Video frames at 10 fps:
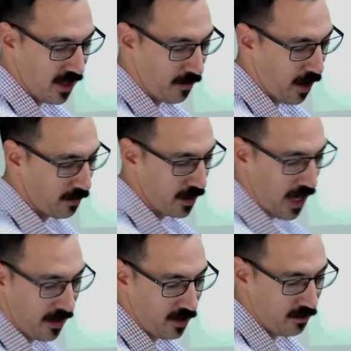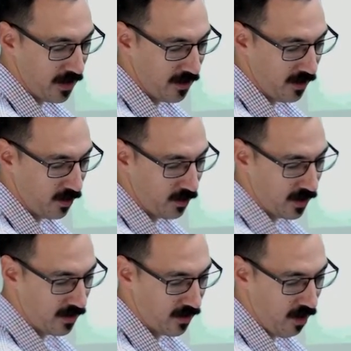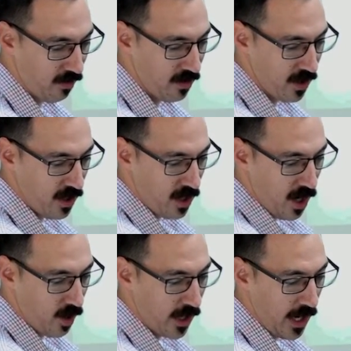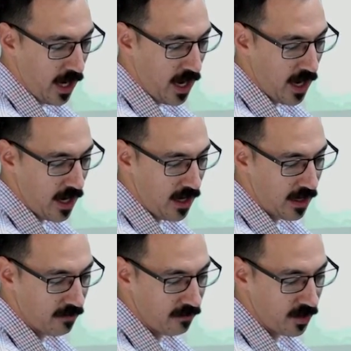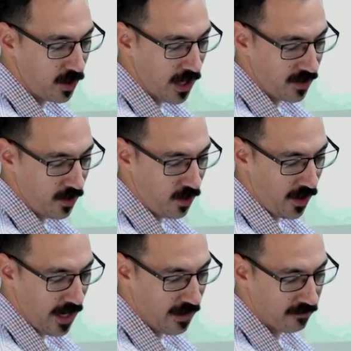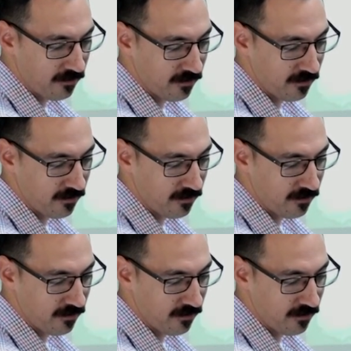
Probably not. Nope, it's an old one. So, okay, you guys know who I am.